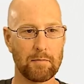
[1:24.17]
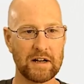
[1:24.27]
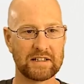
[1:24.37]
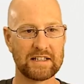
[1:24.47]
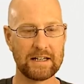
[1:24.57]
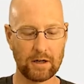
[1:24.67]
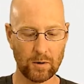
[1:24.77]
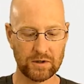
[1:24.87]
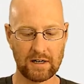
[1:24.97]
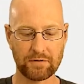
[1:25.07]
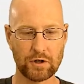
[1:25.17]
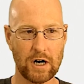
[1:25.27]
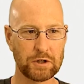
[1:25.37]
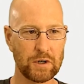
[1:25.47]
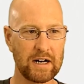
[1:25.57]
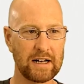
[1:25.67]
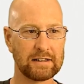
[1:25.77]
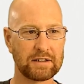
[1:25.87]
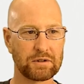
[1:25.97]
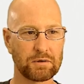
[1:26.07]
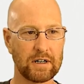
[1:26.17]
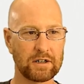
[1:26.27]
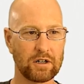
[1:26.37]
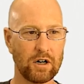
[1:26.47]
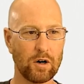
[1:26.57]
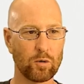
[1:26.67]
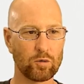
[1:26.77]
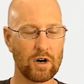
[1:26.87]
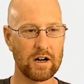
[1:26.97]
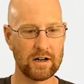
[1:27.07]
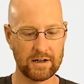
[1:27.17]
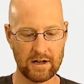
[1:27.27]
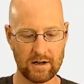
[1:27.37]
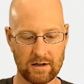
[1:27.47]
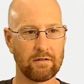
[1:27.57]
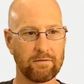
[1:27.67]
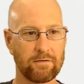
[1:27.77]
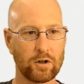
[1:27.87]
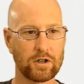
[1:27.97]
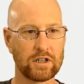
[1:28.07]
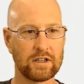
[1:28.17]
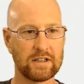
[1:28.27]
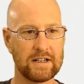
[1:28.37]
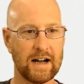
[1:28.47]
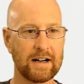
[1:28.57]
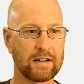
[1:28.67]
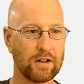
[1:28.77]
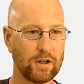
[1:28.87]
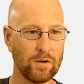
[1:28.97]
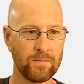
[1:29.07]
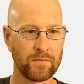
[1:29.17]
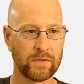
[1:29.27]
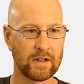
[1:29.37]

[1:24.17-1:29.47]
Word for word: I'm in my C go stuff directory and let's run go run convert.go.